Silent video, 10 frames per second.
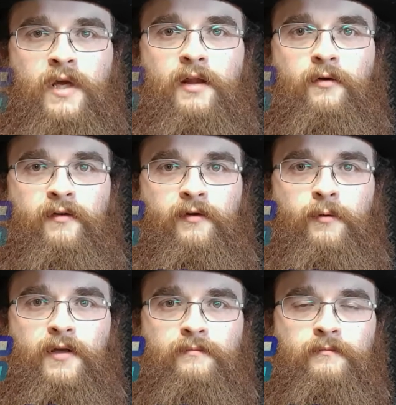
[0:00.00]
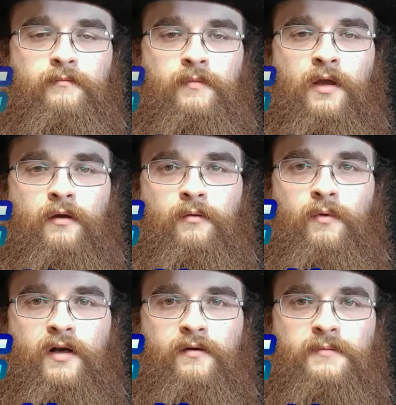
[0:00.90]
Hello everyone.
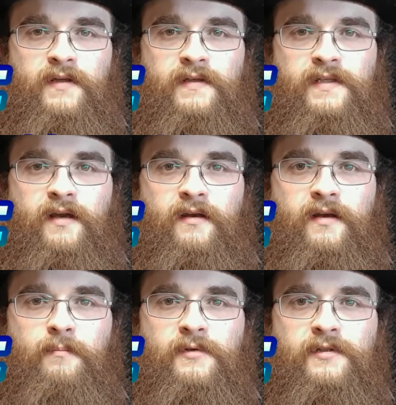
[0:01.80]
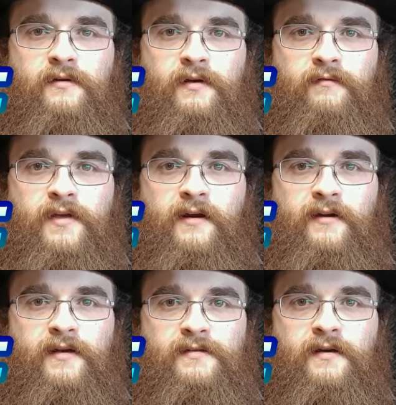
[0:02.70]
Welcome to the second episode of
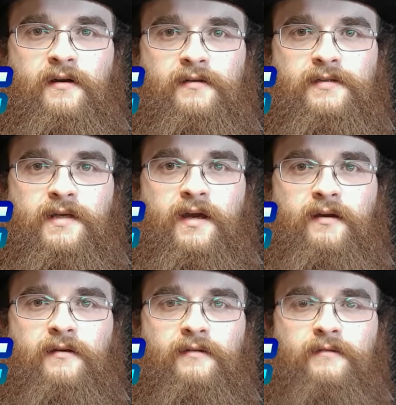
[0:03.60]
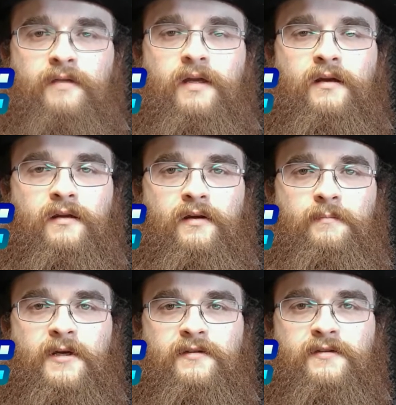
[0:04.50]
Terrius Talks Tech. There
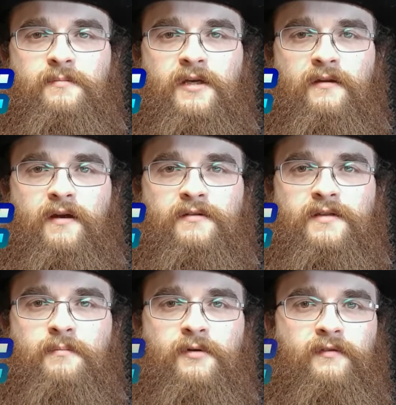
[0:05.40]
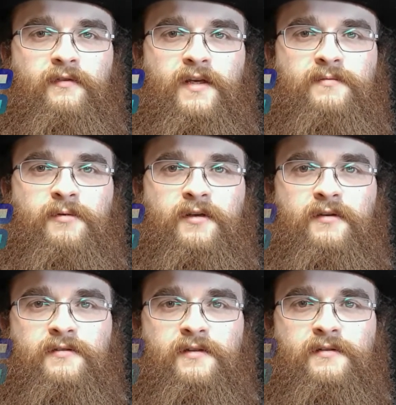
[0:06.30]
appears to be a large number of Facebook
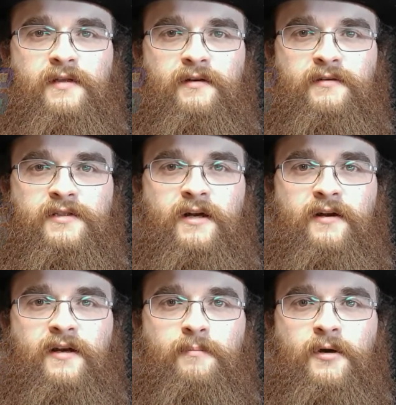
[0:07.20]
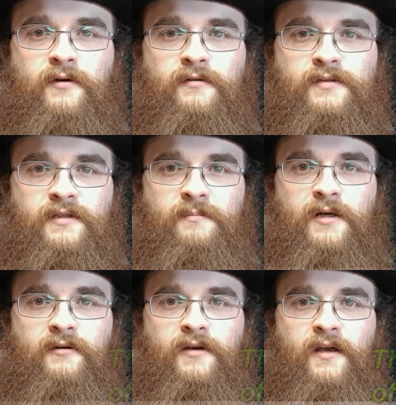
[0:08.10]
users that are sharing a post
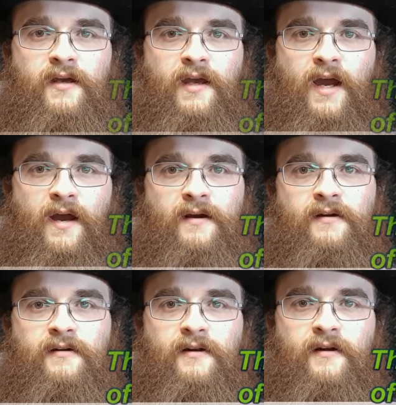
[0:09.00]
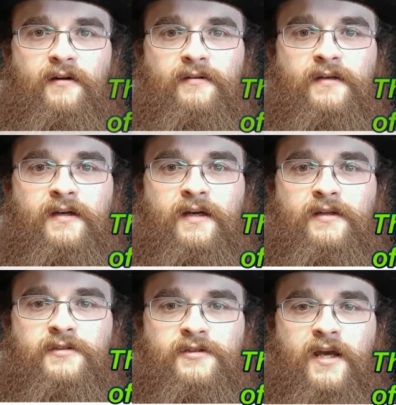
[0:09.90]
about a hacker called
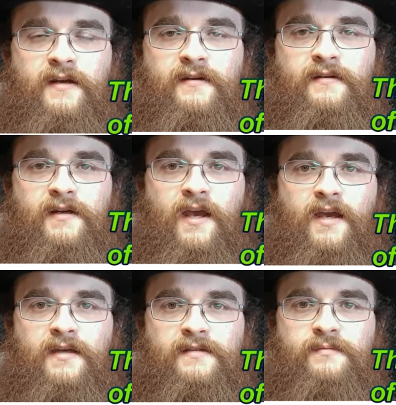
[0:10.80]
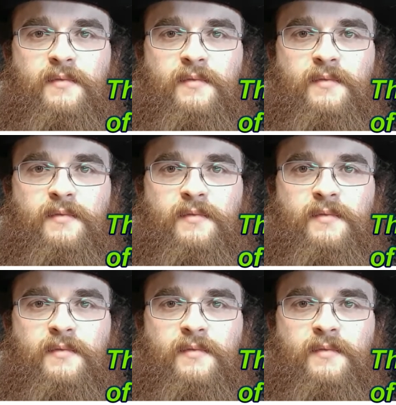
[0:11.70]
Jayden K